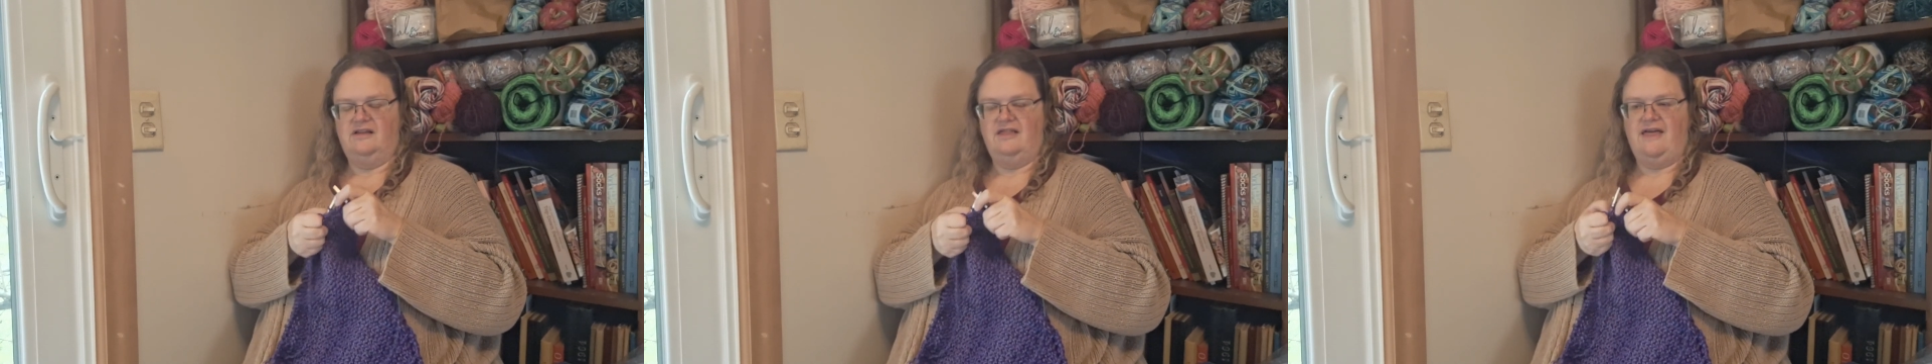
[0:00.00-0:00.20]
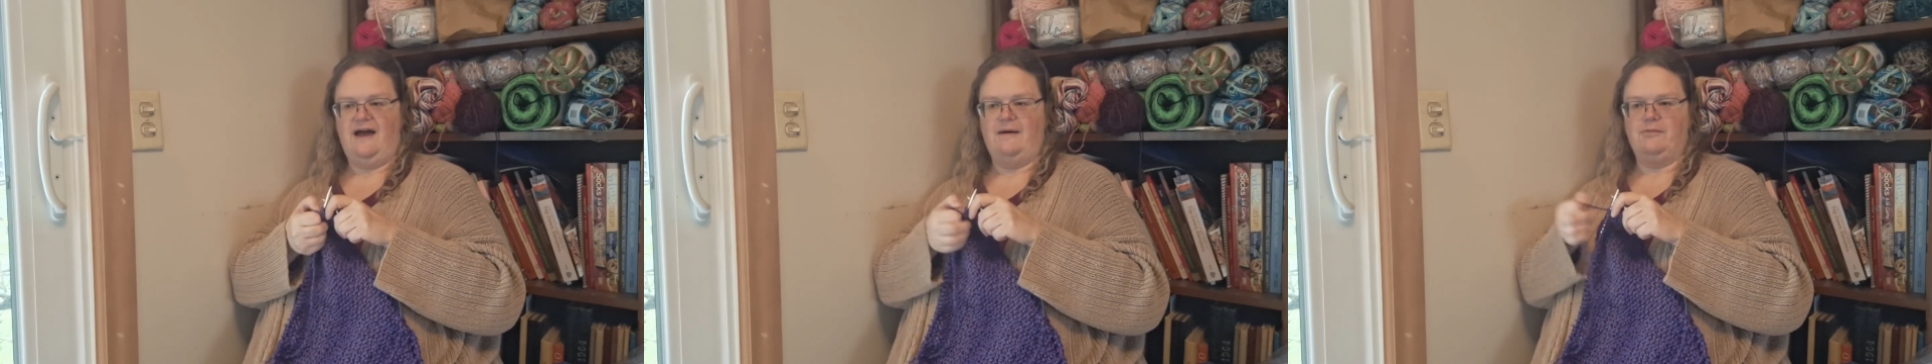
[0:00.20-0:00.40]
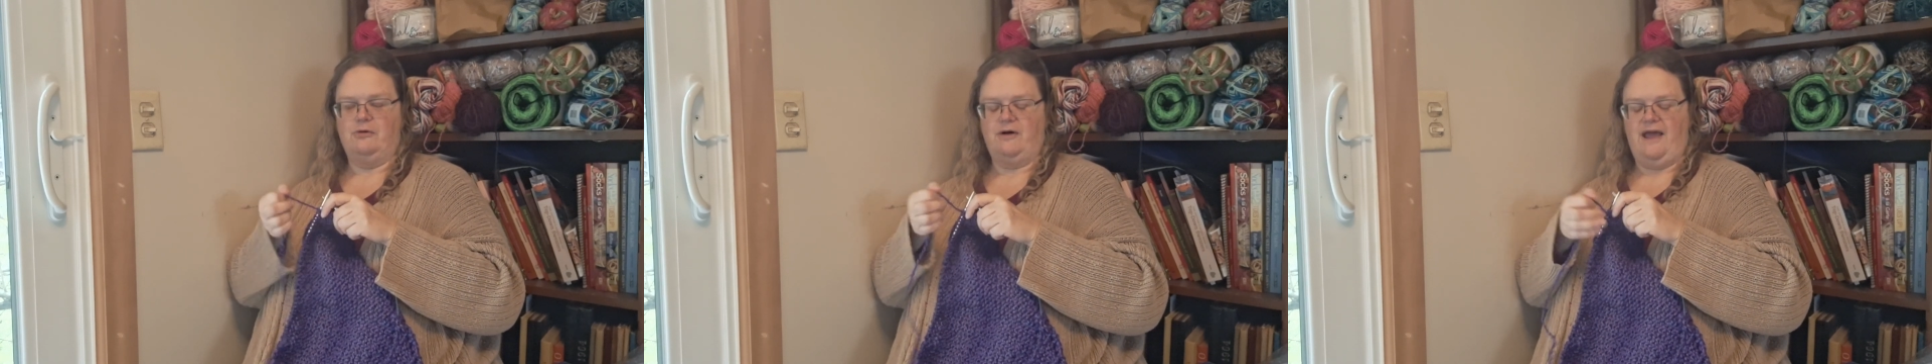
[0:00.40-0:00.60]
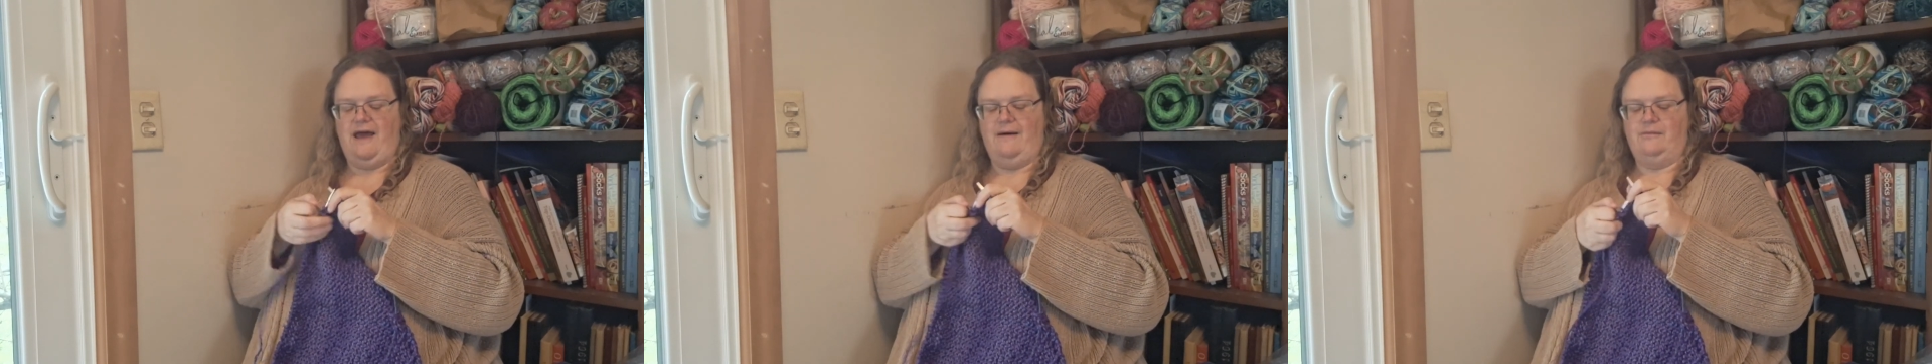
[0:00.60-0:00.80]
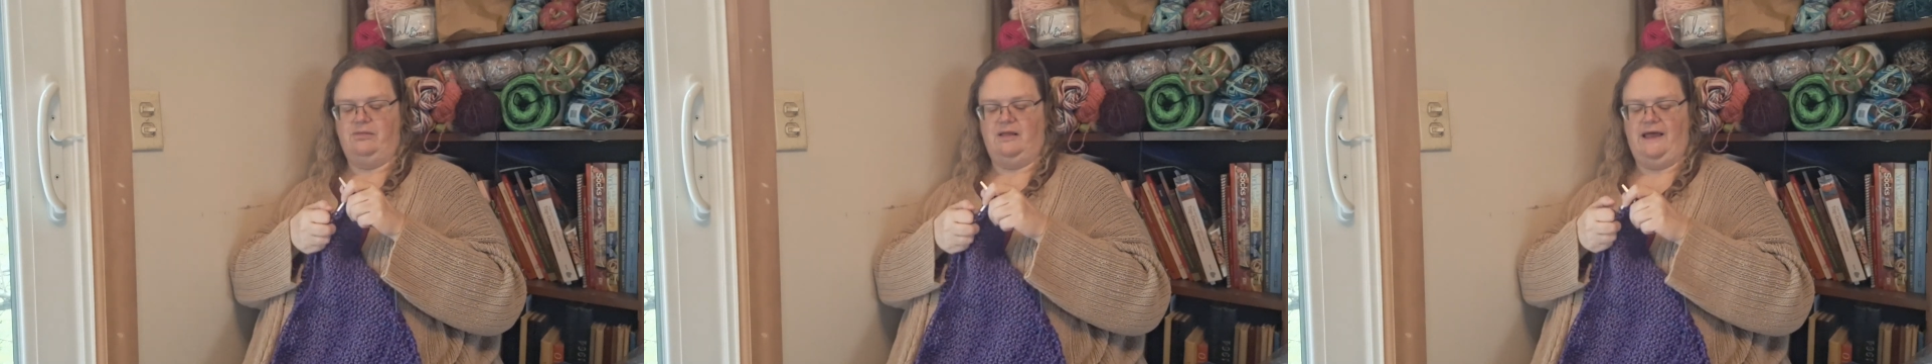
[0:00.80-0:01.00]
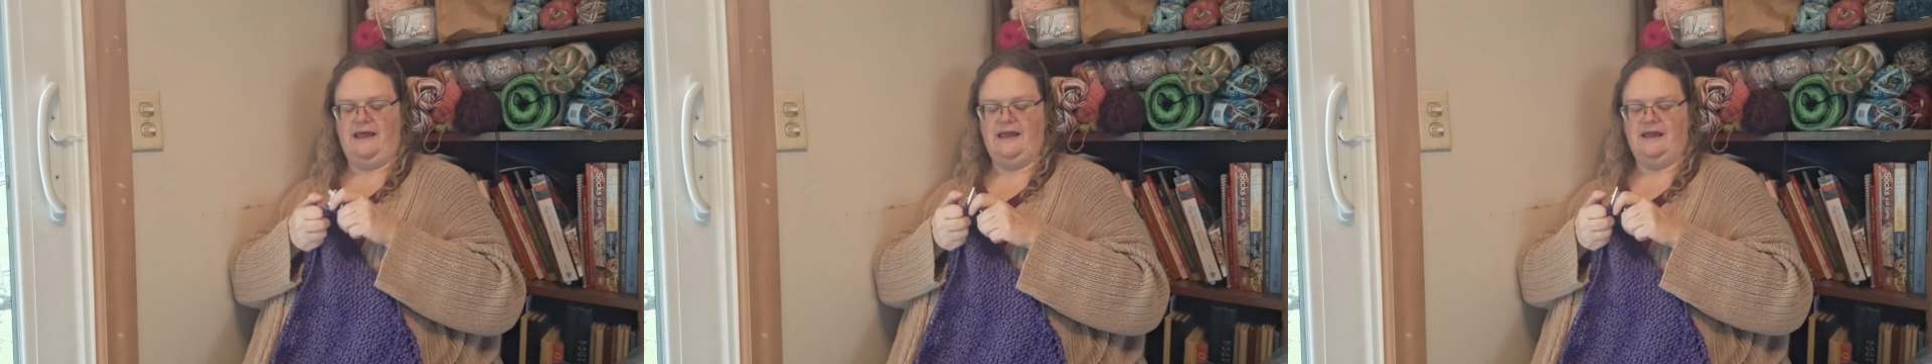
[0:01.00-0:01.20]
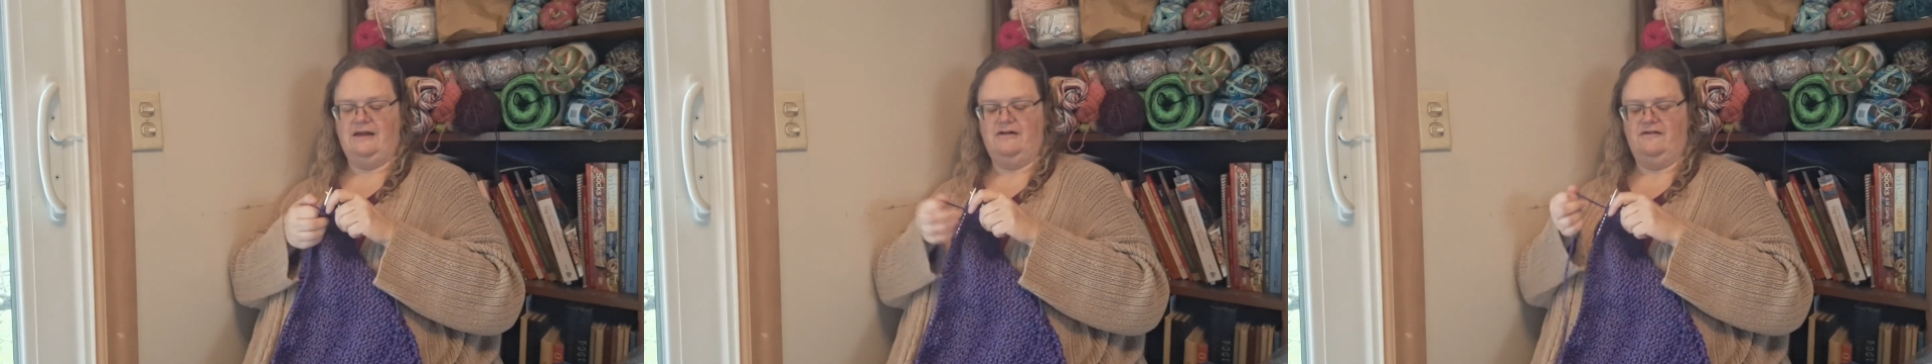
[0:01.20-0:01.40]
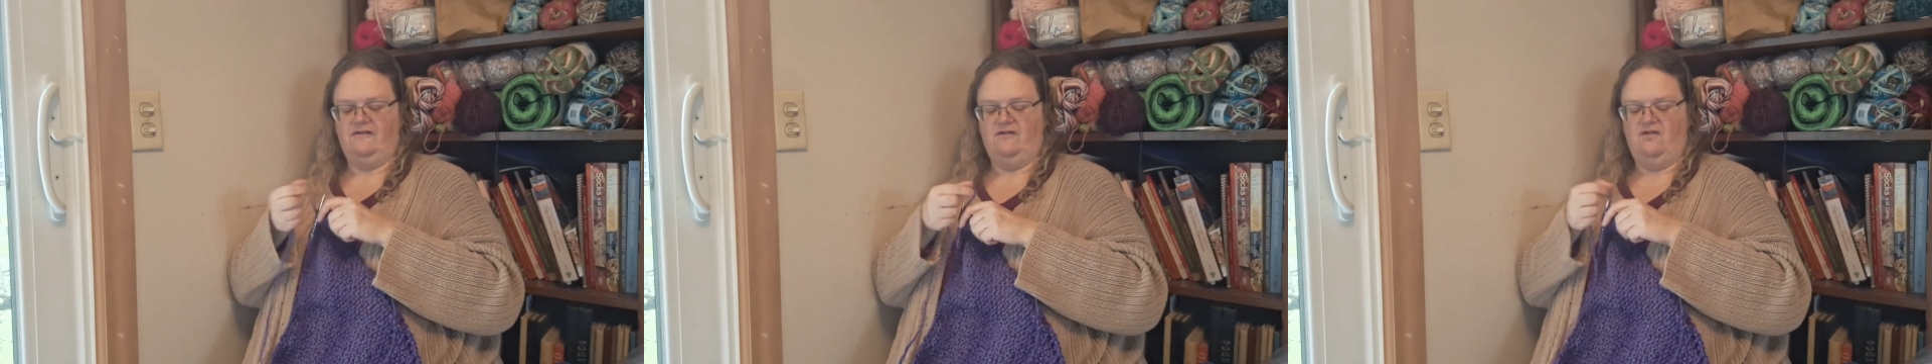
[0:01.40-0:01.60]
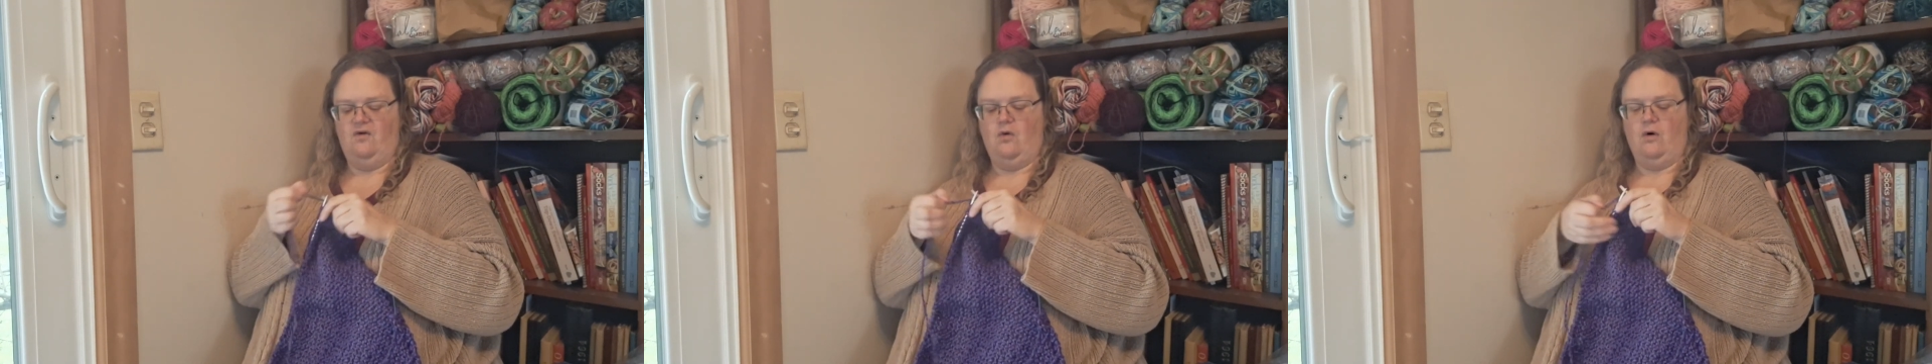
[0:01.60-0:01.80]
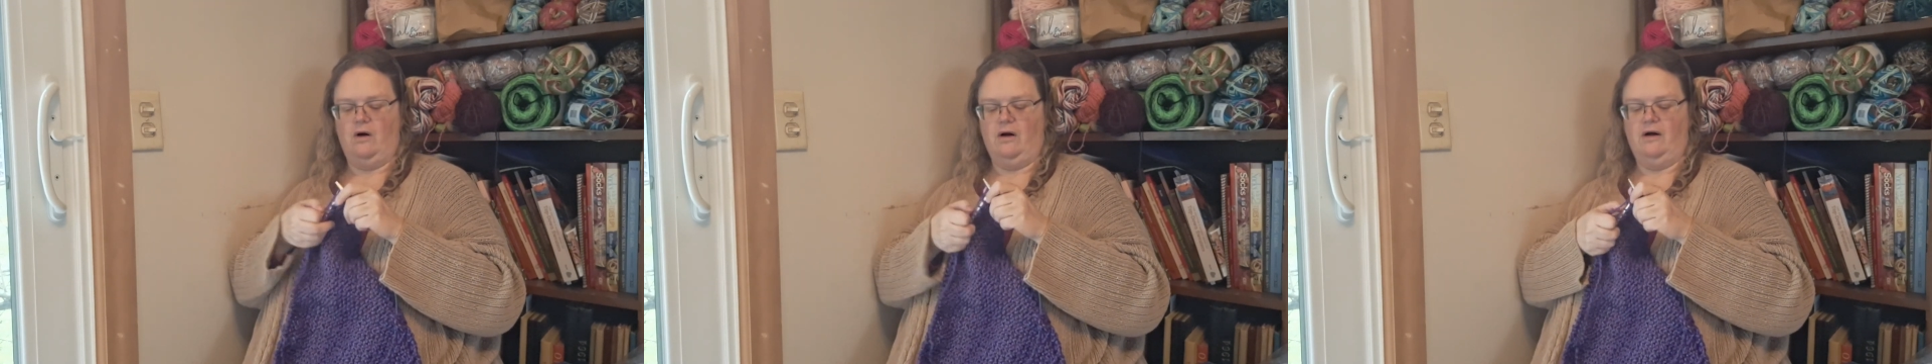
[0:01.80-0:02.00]
that Bernat blanket
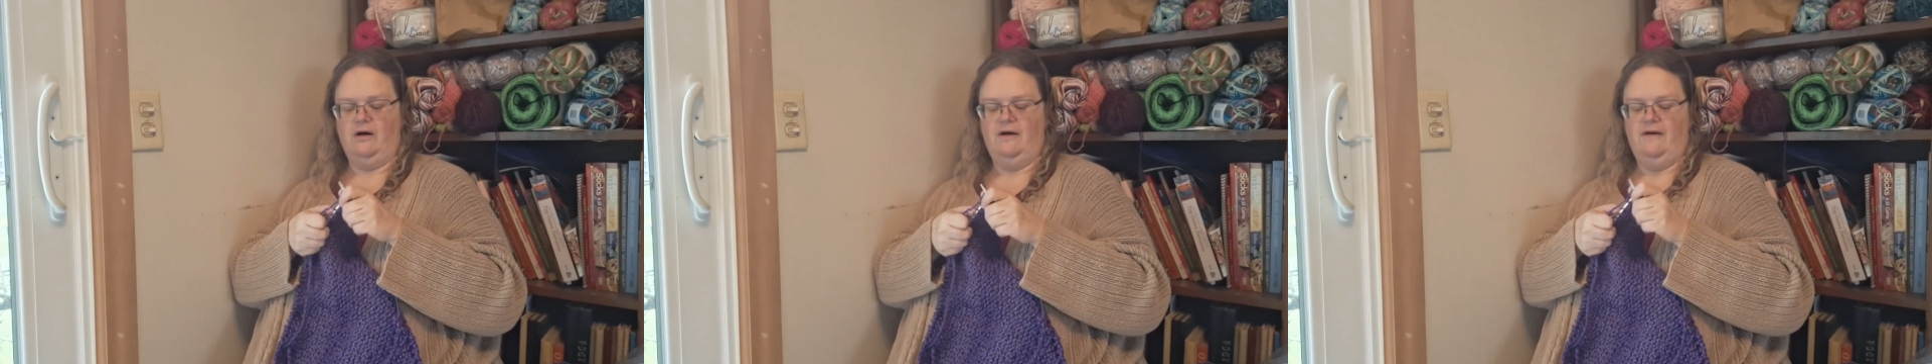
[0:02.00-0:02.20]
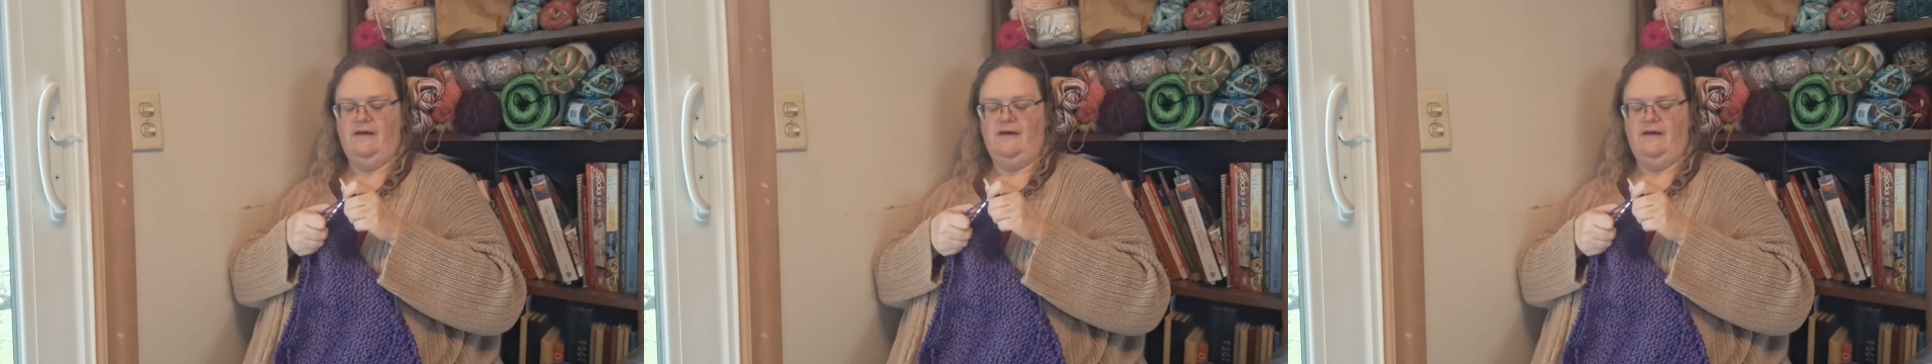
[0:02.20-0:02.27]
for